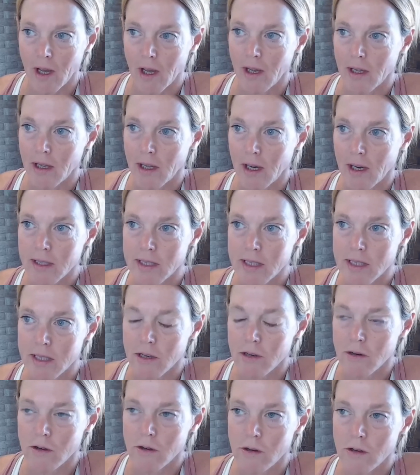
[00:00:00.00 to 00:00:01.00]
Yeah,
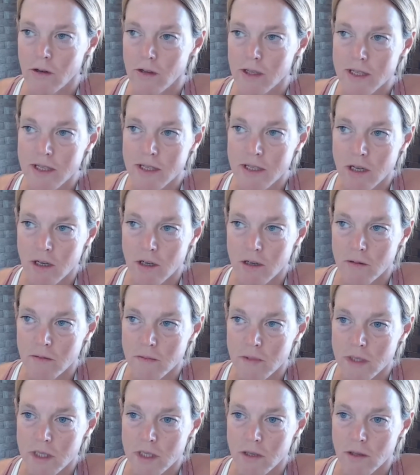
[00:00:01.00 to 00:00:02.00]
so Kristen
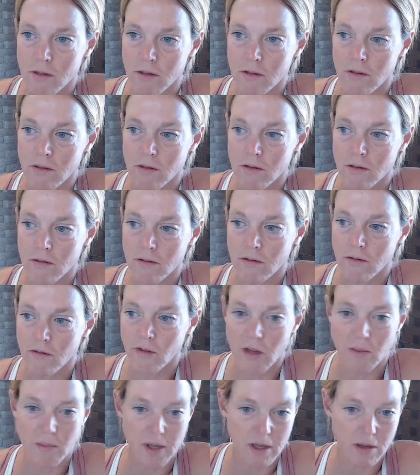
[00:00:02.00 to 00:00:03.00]
Holmes, who V
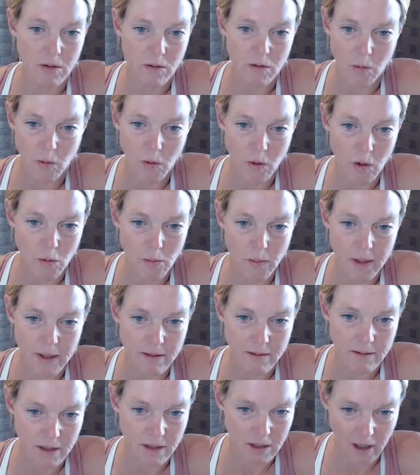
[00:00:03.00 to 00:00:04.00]
P with Roop,
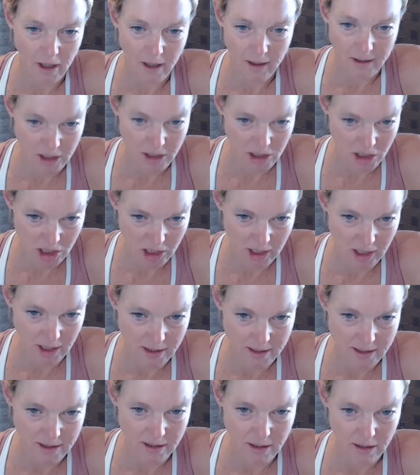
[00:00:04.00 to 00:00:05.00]
and, and she
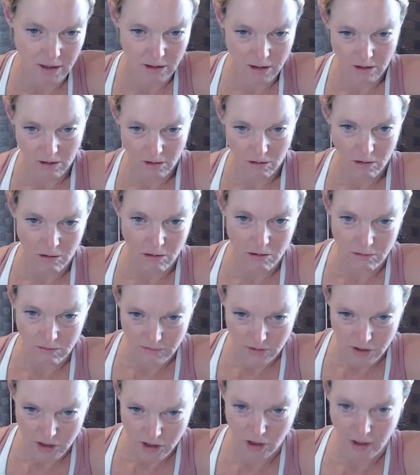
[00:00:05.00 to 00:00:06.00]
has her whole
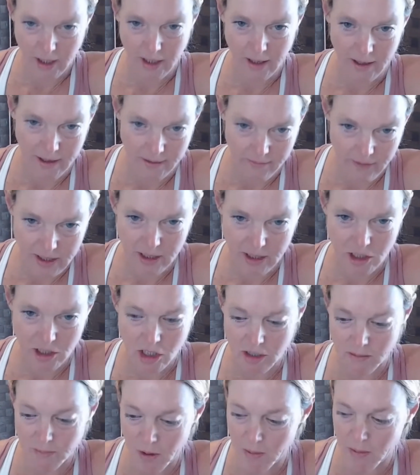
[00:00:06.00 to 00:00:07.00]
circuit and everything, she
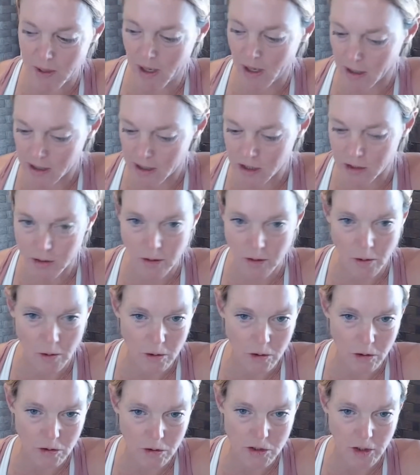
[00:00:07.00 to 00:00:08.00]
put me on to
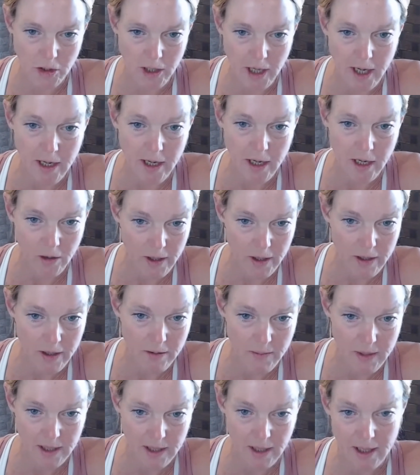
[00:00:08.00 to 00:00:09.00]
whole circadian rhythm
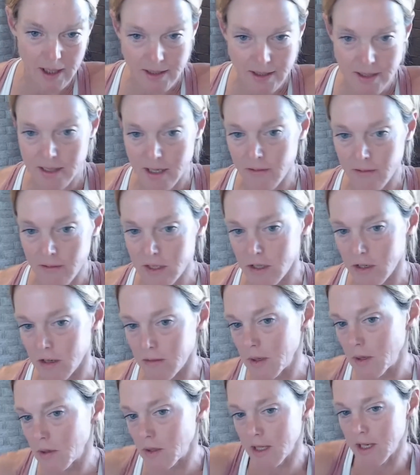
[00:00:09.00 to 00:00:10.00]
and light stuff. So I've
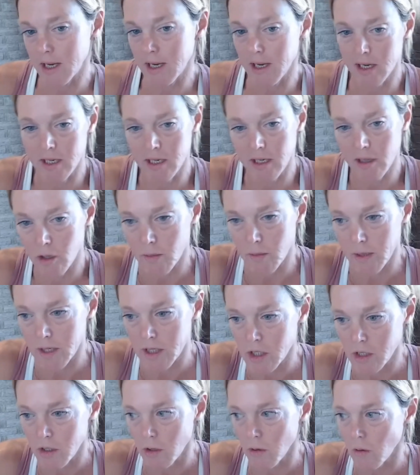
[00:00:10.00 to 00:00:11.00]
been digging in a little bit
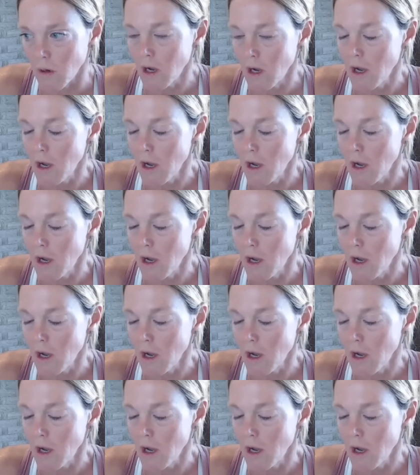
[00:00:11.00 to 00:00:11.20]
too.